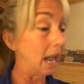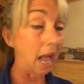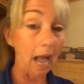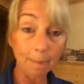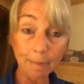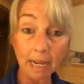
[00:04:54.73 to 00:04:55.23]

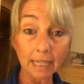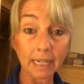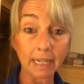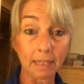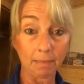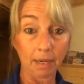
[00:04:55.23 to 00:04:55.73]
I'm not
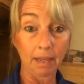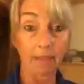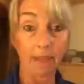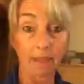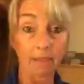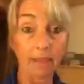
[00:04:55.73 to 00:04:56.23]
getting in the middle of
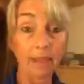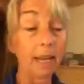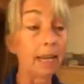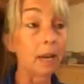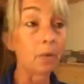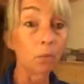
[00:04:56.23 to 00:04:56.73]
that.
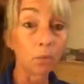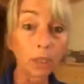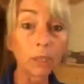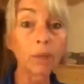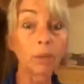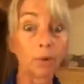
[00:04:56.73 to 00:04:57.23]
And I really
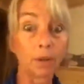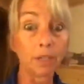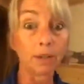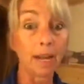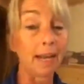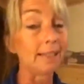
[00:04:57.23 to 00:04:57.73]
want to warn you
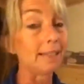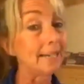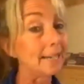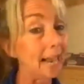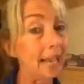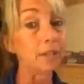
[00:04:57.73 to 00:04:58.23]
guys to
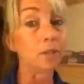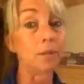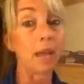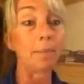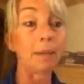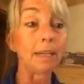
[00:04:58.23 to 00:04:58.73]
not do
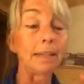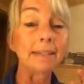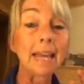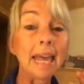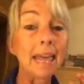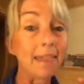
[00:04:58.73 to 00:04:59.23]
that, because
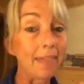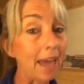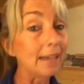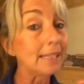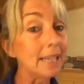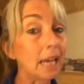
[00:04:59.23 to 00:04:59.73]
that
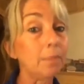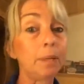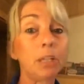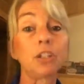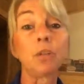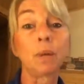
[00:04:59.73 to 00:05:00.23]
is not a
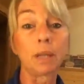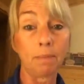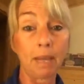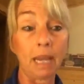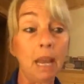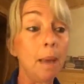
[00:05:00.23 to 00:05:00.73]
place you want to
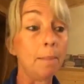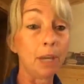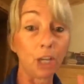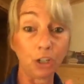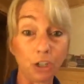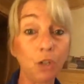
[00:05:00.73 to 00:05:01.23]
be,
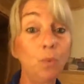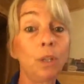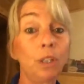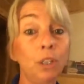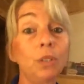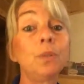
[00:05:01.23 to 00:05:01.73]
because you will
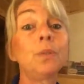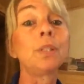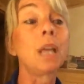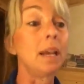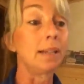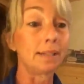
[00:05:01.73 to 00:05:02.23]
lose
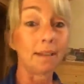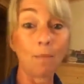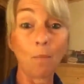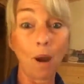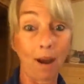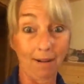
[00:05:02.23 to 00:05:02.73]

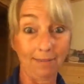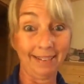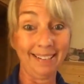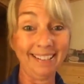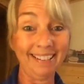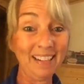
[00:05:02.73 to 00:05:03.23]
somewhere.
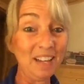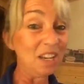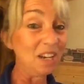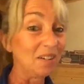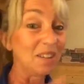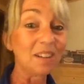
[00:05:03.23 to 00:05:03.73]

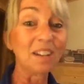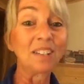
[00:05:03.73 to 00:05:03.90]
You're either going to